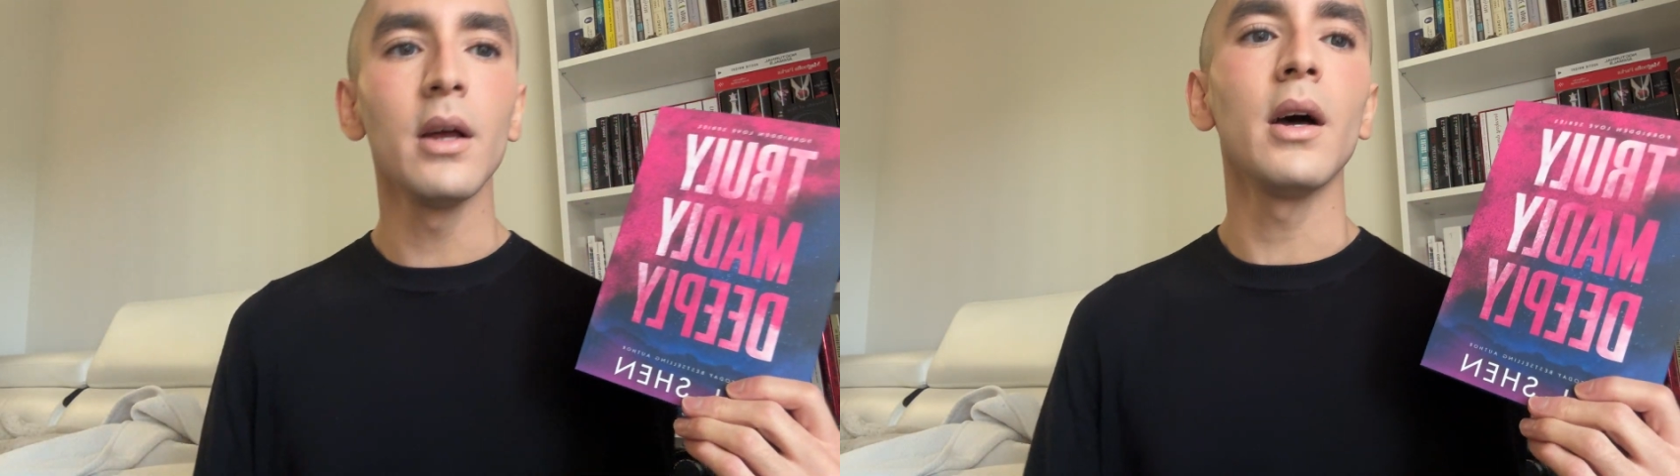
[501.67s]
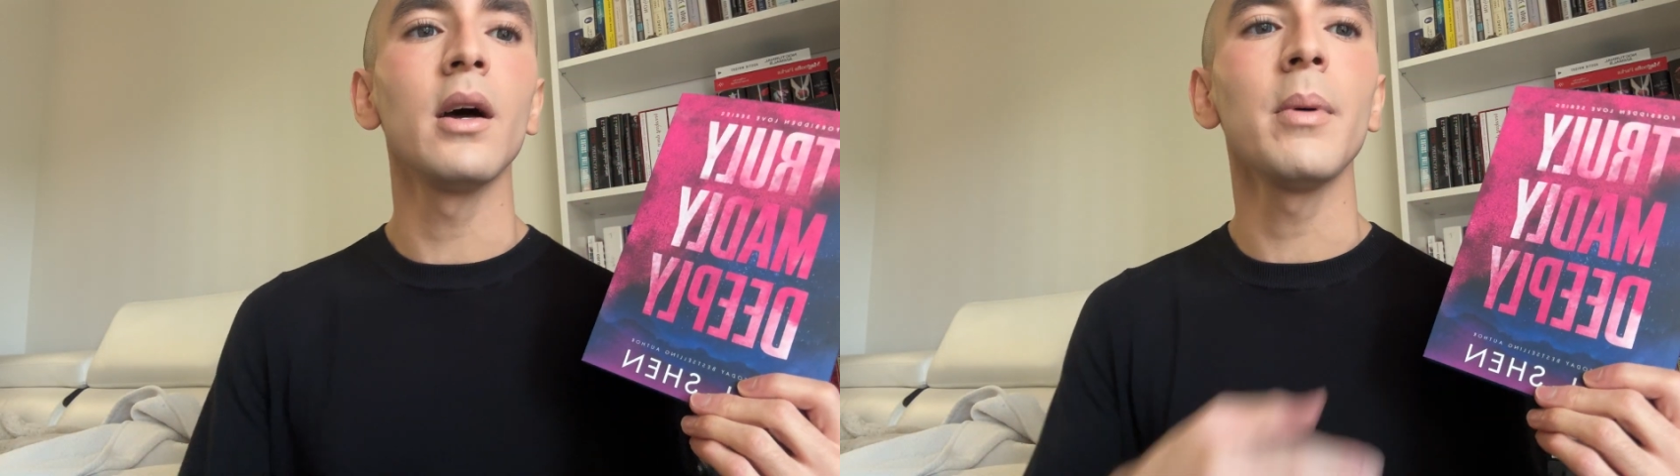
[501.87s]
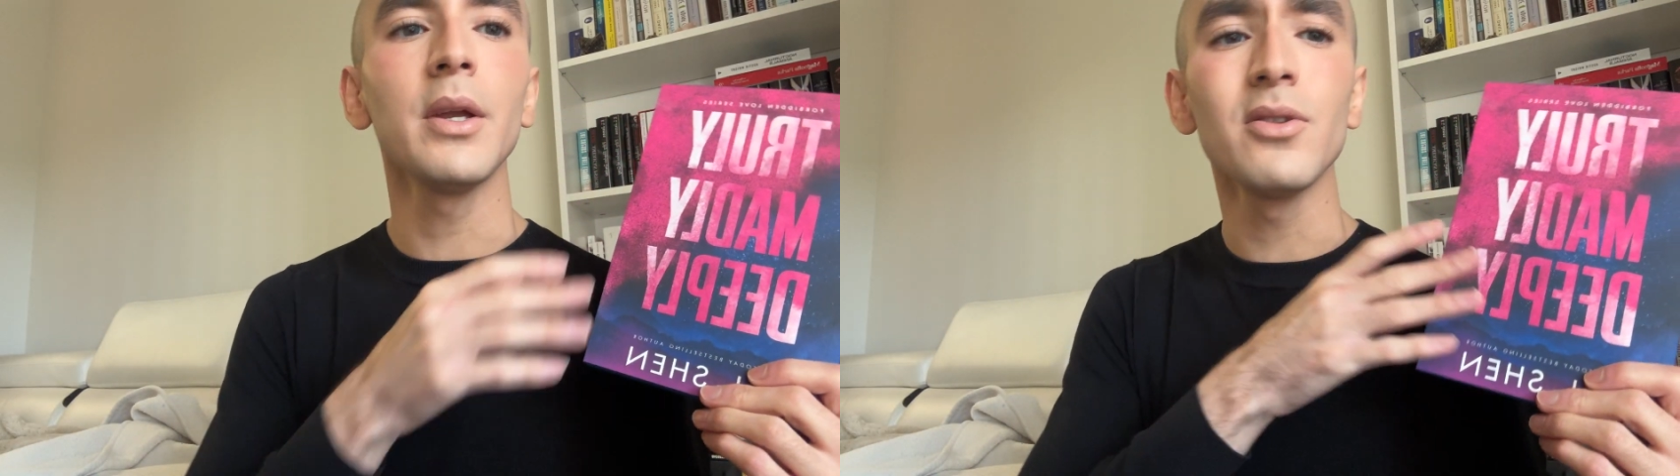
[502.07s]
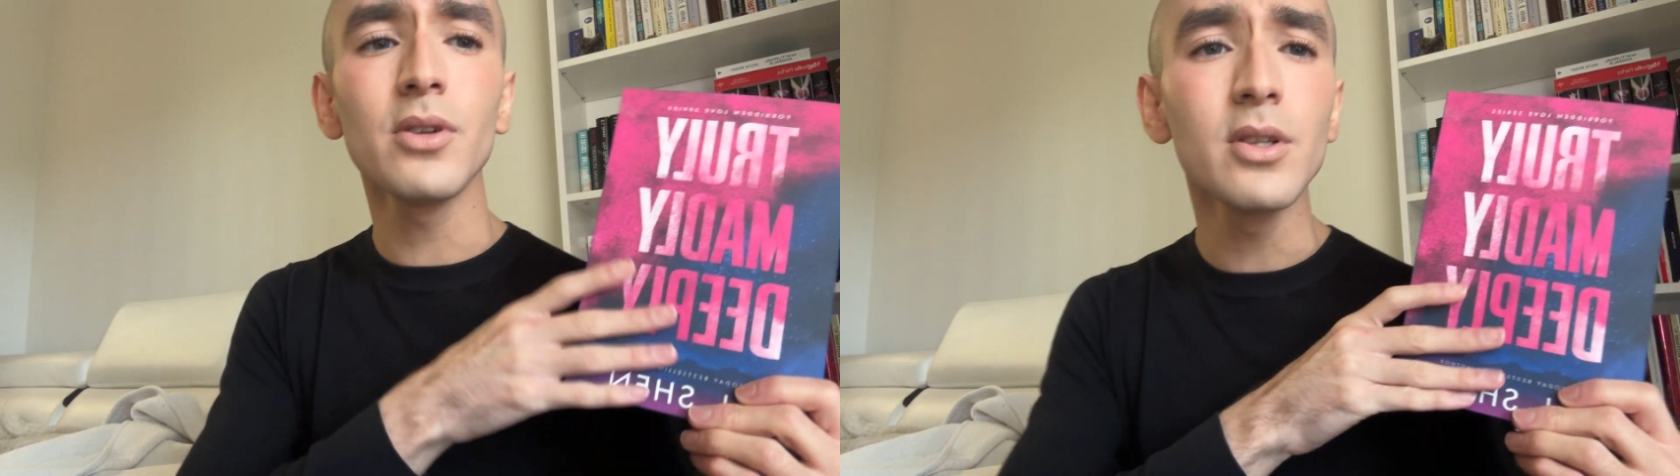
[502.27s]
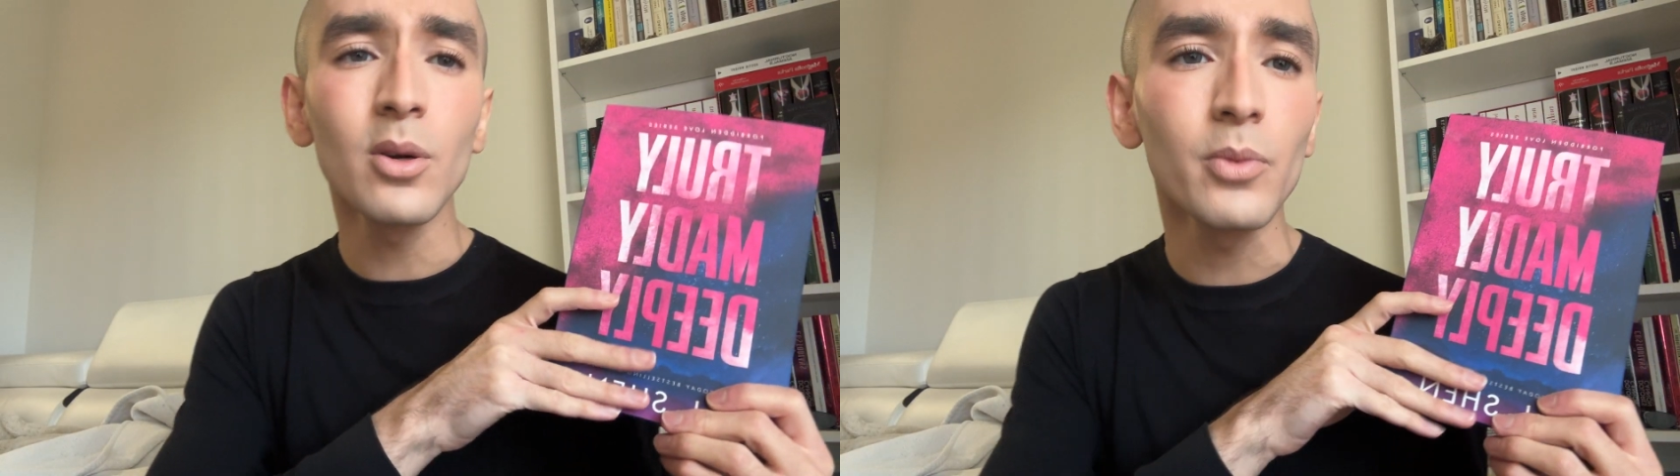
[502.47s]
I
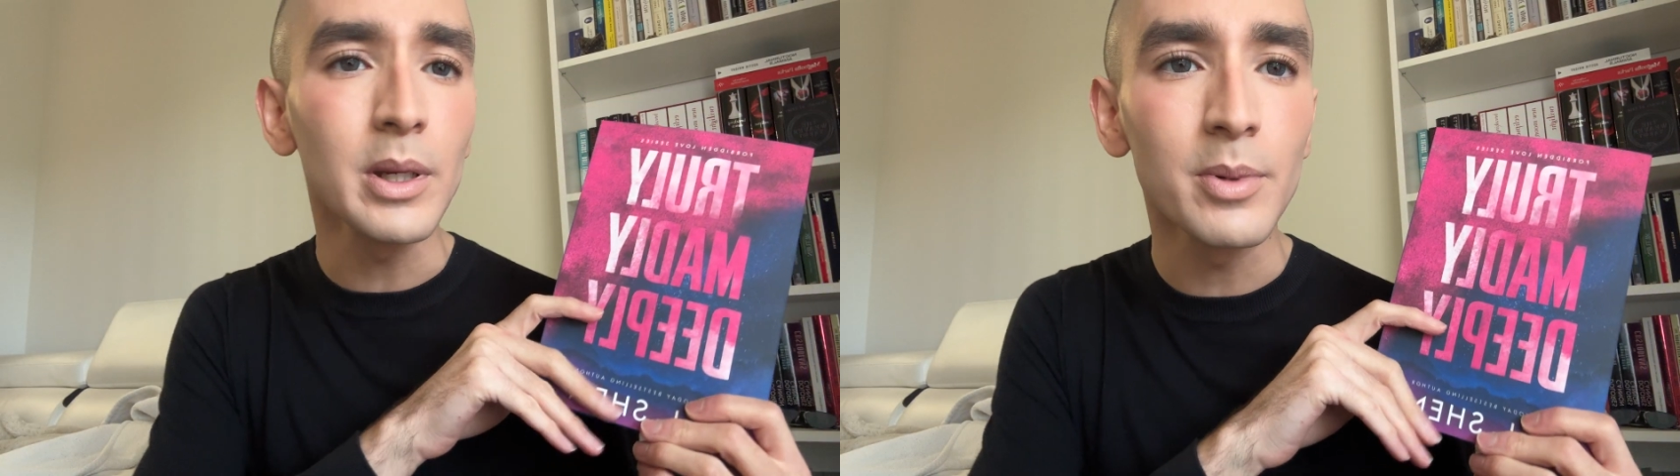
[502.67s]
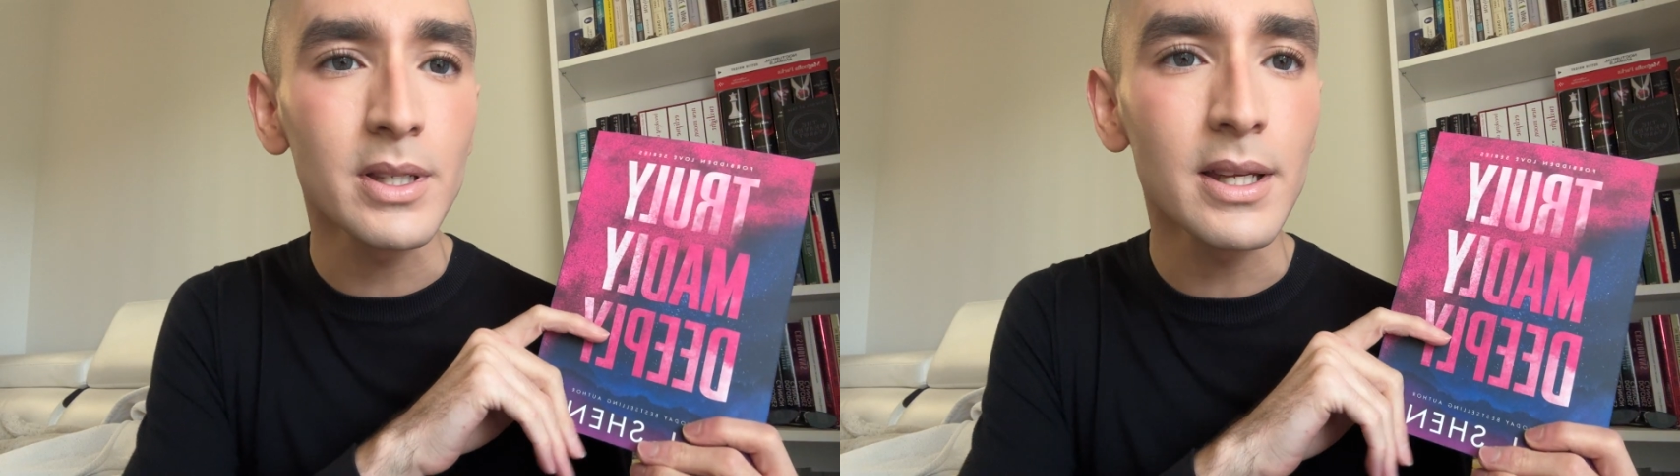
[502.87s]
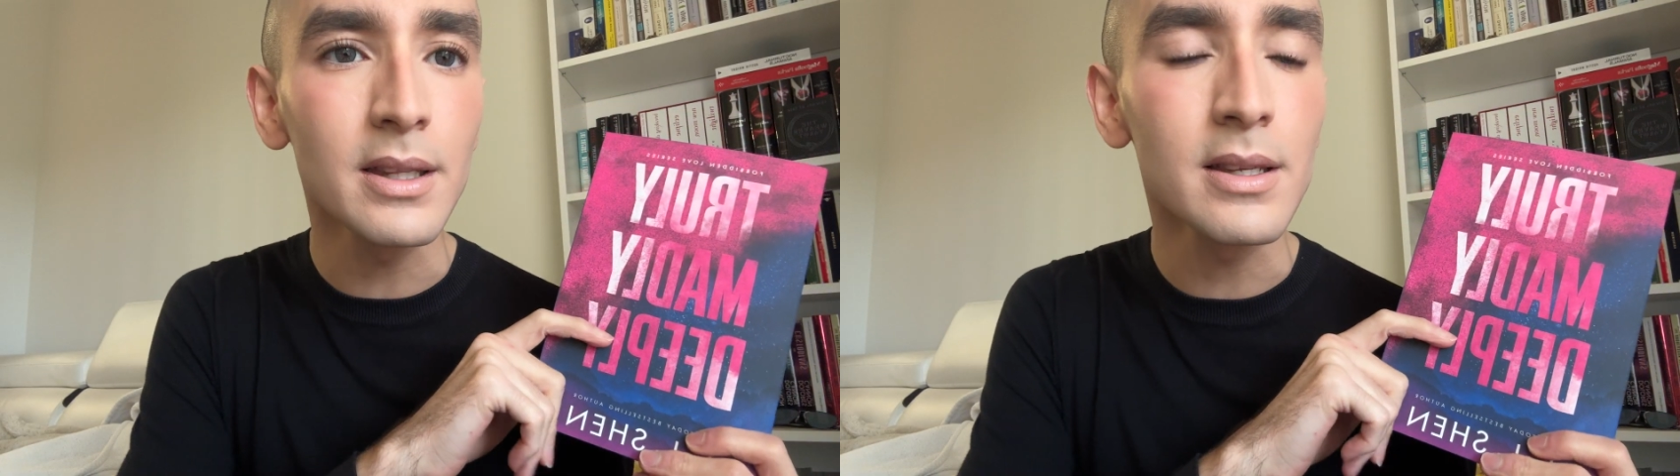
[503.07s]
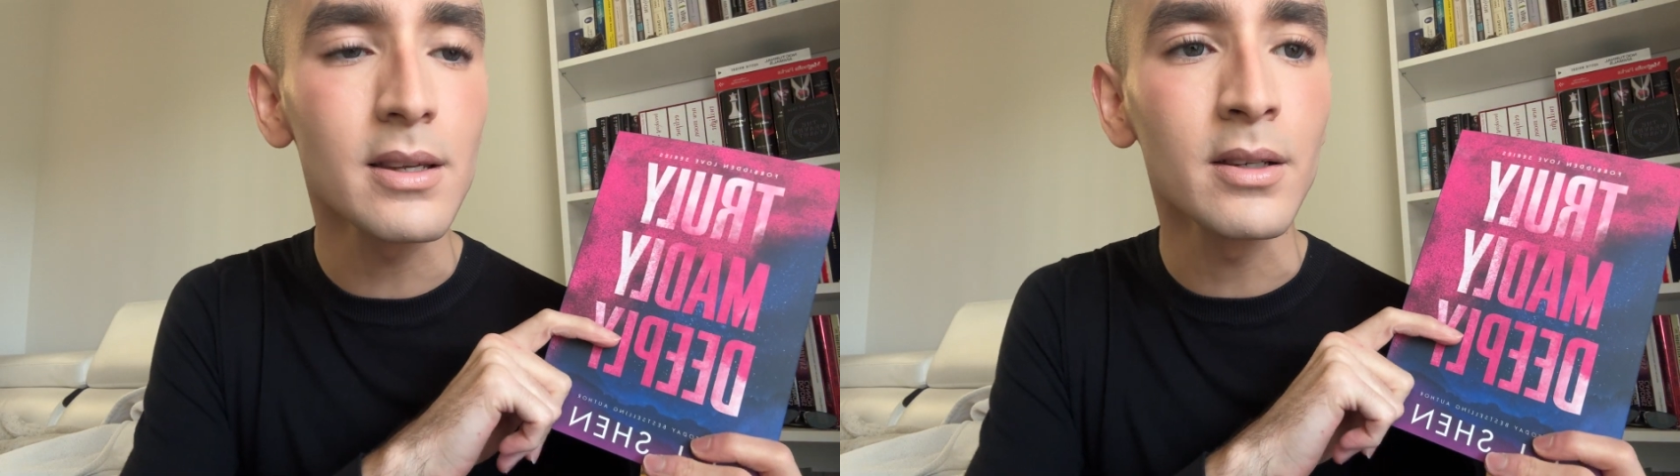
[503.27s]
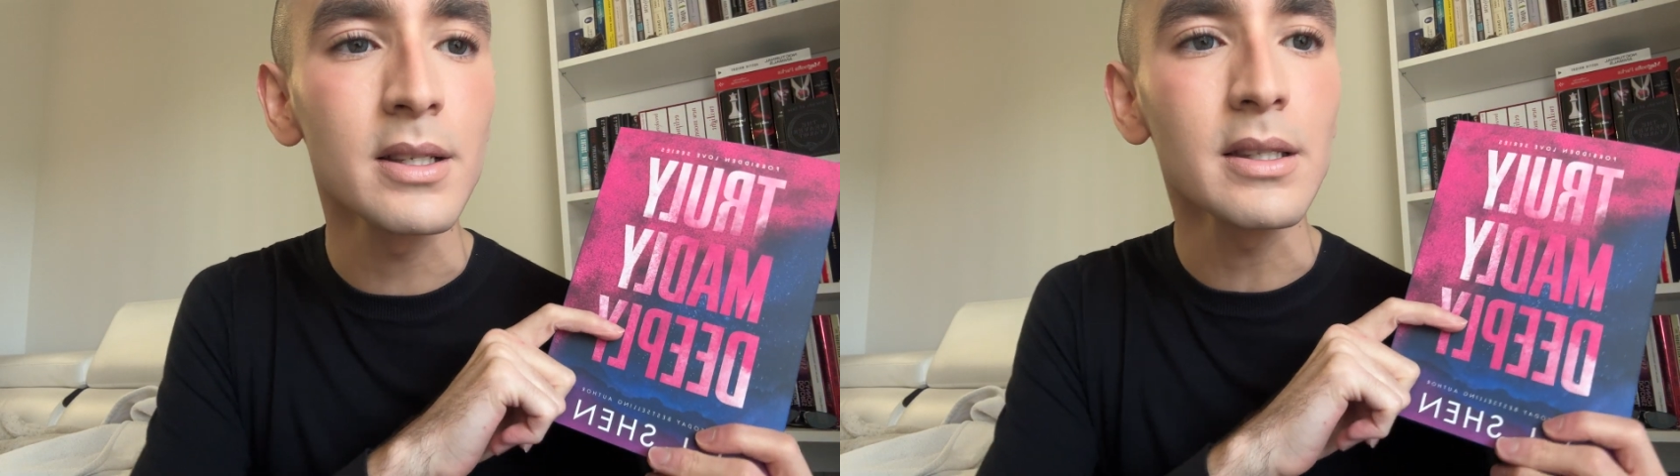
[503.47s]
usually don't read books like this,
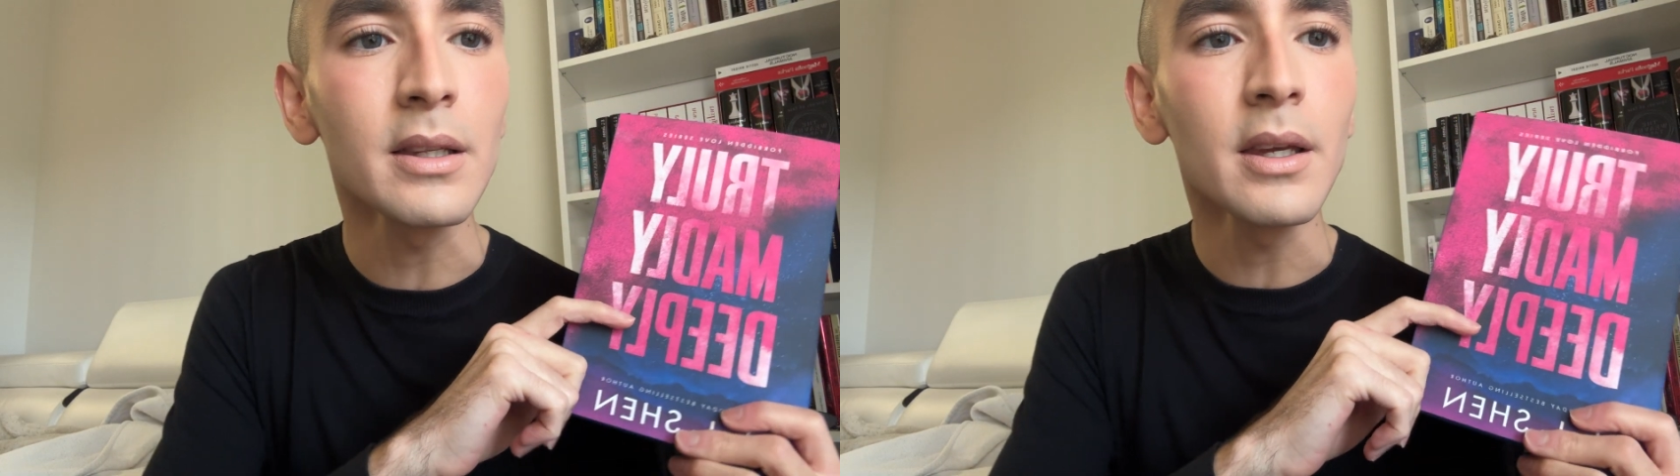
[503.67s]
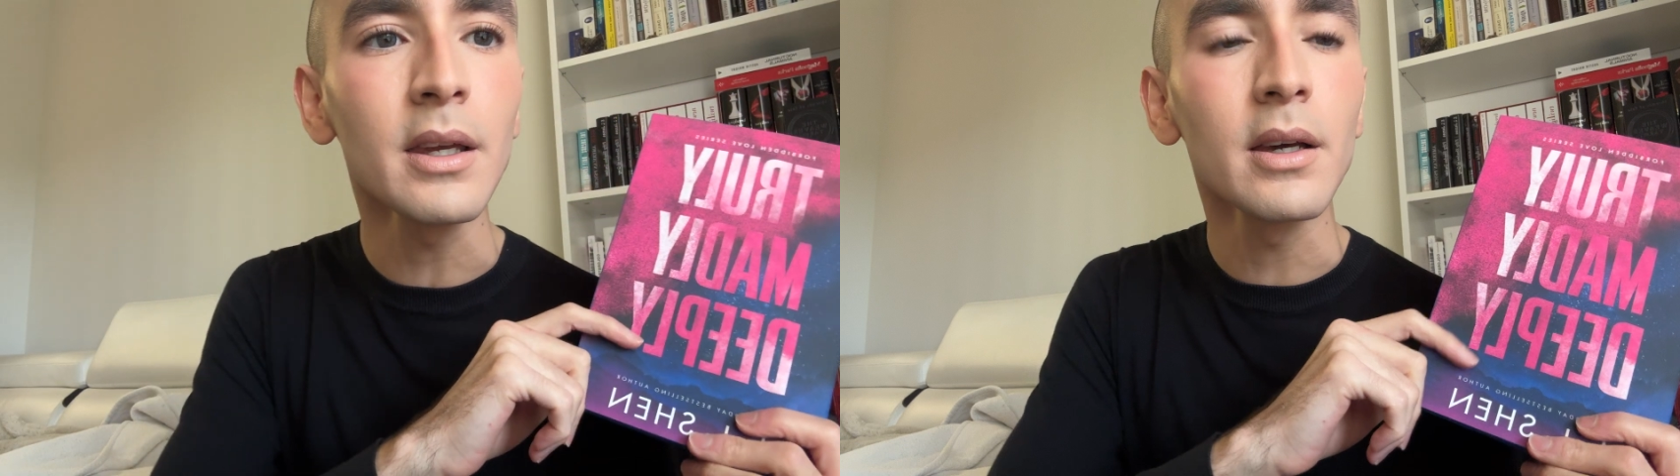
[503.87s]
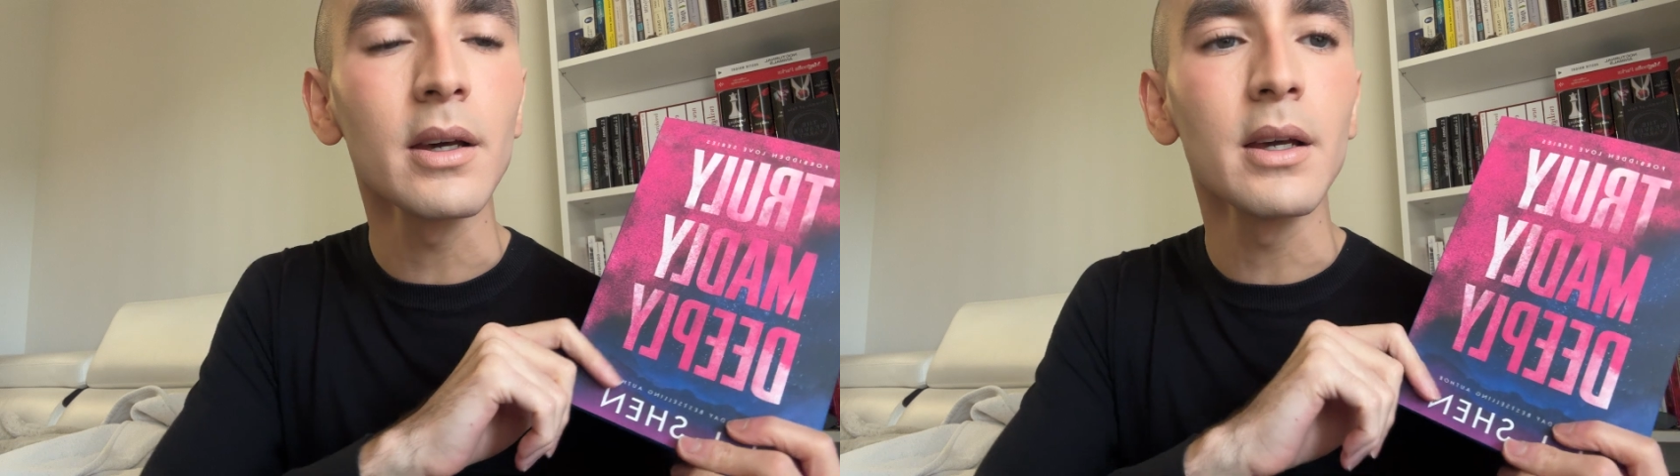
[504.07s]
honestly.